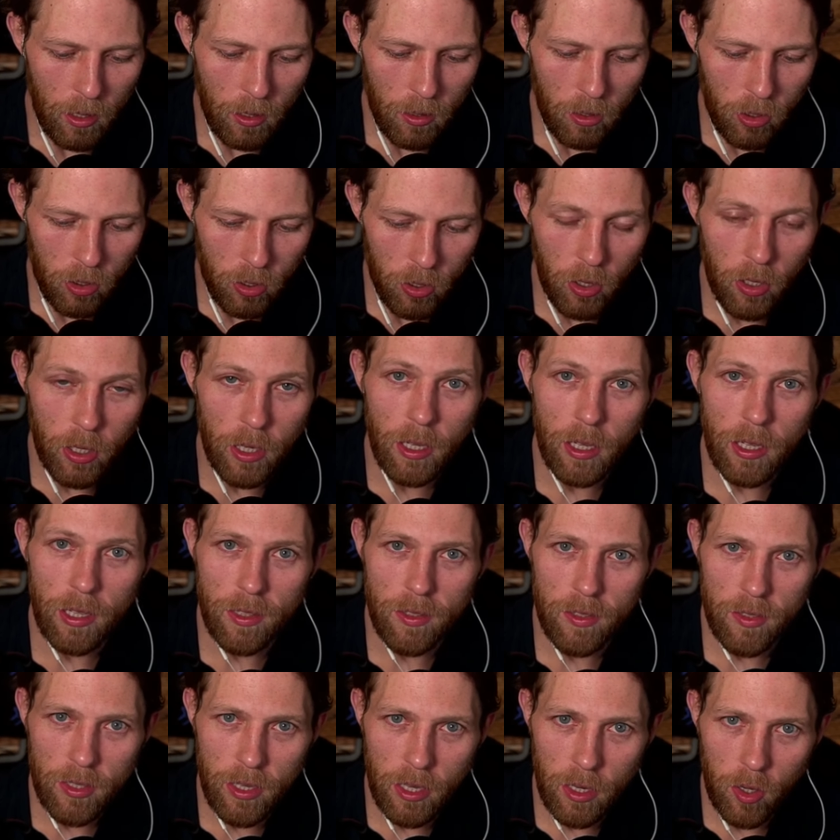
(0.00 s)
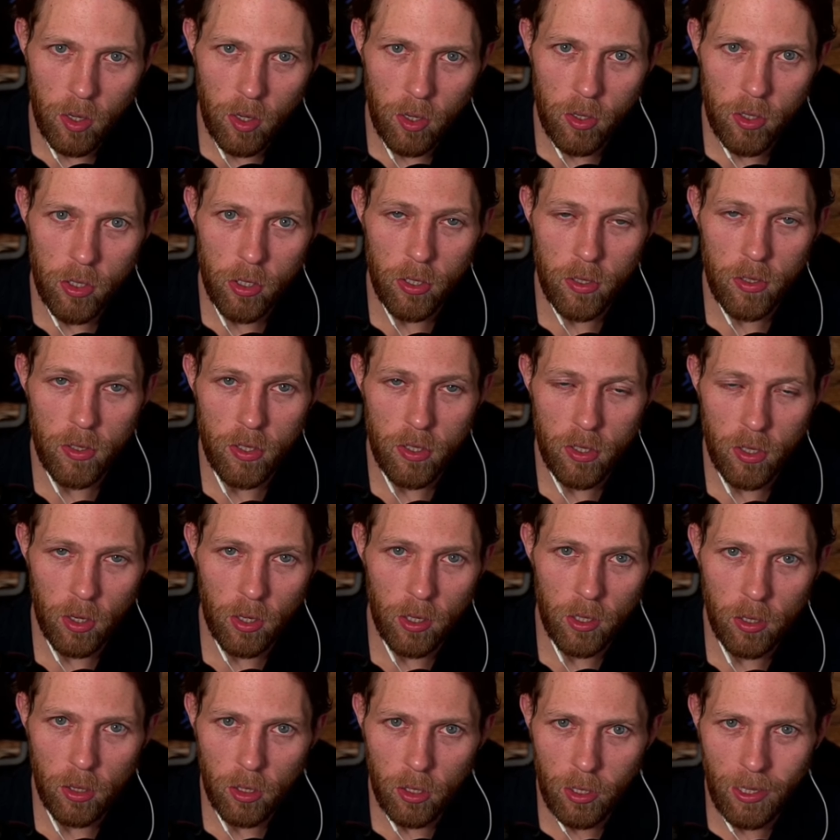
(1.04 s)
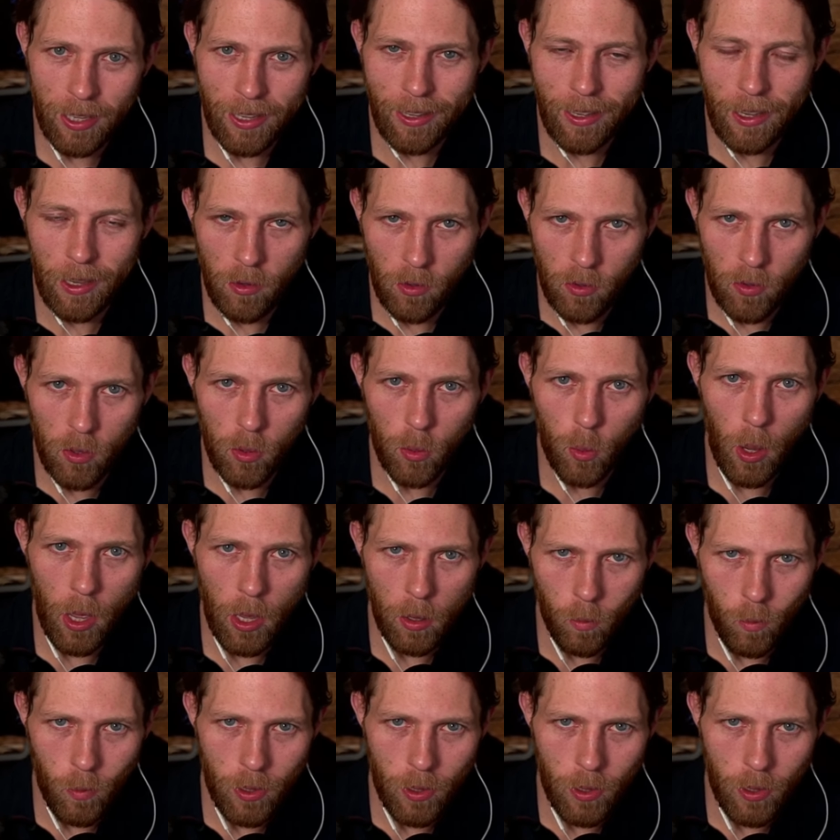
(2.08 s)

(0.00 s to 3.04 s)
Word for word: should consider, should start looking into and